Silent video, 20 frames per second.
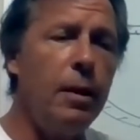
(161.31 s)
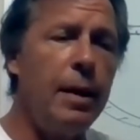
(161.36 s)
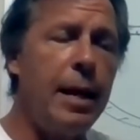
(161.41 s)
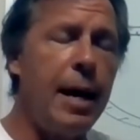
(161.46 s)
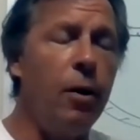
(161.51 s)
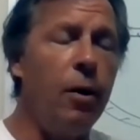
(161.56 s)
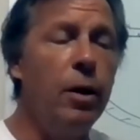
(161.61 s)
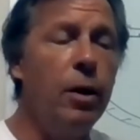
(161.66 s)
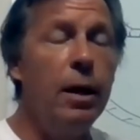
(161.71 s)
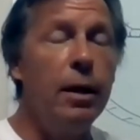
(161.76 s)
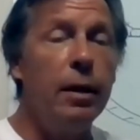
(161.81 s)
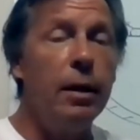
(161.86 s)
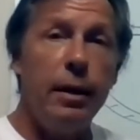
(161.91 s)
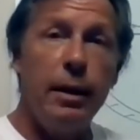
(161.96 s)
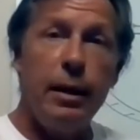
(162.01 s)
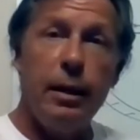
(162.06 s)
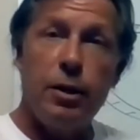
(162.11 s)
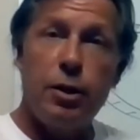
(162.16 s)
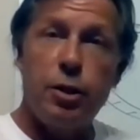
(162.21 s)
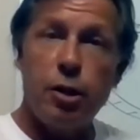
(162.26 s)
Now,
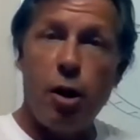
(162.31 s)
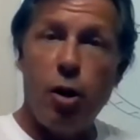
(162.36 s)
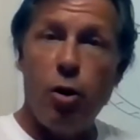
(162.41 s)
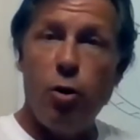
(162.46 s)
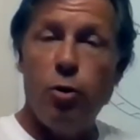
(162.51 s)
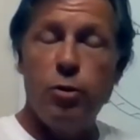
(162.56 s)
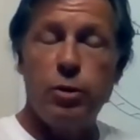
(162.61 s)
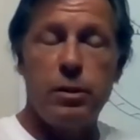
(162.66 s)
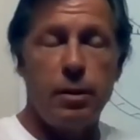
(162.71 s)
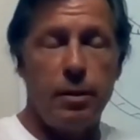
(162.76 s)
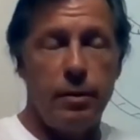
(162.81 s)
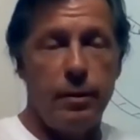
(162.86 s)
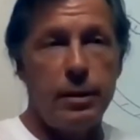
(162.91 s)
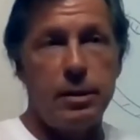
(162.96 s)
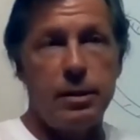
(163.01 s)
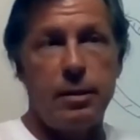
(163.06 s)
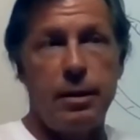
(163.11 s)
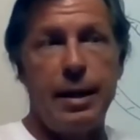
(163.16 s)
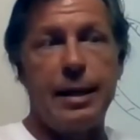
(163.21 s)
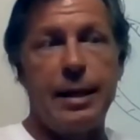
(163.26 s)
he chose, and
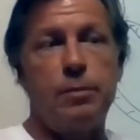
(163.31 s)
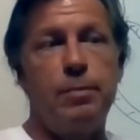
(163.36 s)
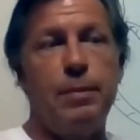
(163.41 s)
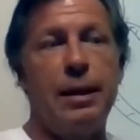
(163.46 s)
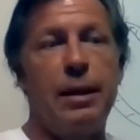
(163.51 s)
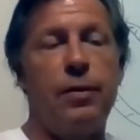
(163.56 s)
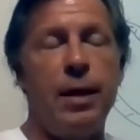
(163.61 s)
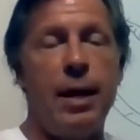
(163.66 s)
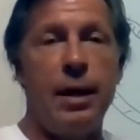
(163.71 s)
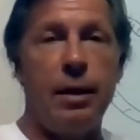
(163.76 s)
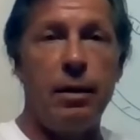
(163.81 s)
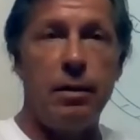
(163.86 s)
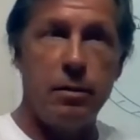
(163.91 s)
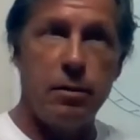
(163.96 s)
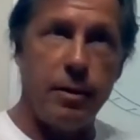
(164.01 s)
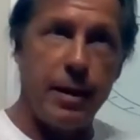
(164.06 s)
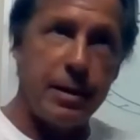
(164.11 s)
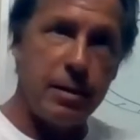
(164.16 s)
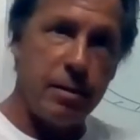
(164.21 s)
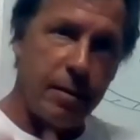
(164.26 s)
this is the next big thing.
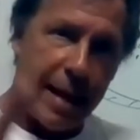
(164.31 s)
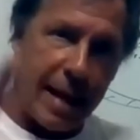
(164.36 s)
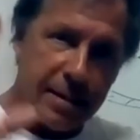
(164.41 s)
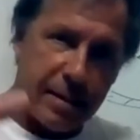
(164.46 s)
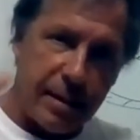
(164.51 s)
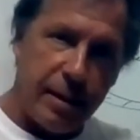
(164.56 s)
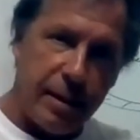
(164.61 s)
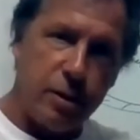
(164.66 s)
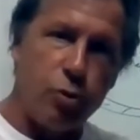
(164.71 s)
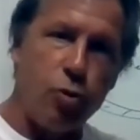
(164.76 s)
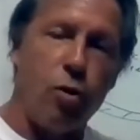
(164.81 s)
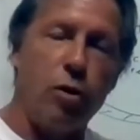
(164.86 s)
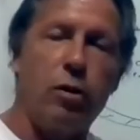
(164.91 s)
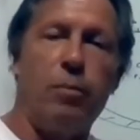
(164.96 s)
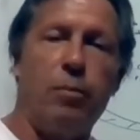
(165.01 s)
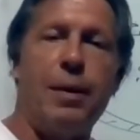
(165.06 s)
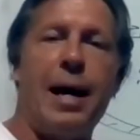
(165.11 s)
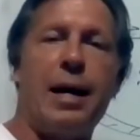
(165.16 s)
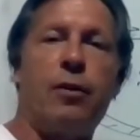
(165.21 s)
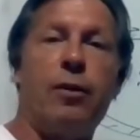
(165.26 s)
So that's the
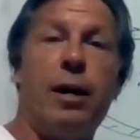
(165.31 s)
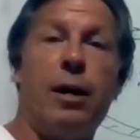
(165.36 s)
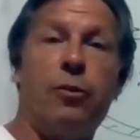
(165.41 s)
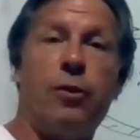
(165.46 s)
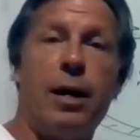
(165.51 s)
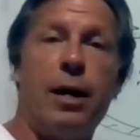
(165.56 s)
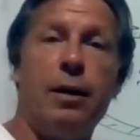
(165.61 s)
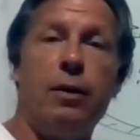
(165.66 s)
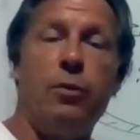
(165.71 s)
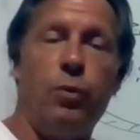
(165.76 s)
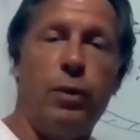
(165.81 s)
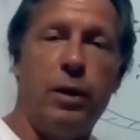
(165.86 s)
historical background, right?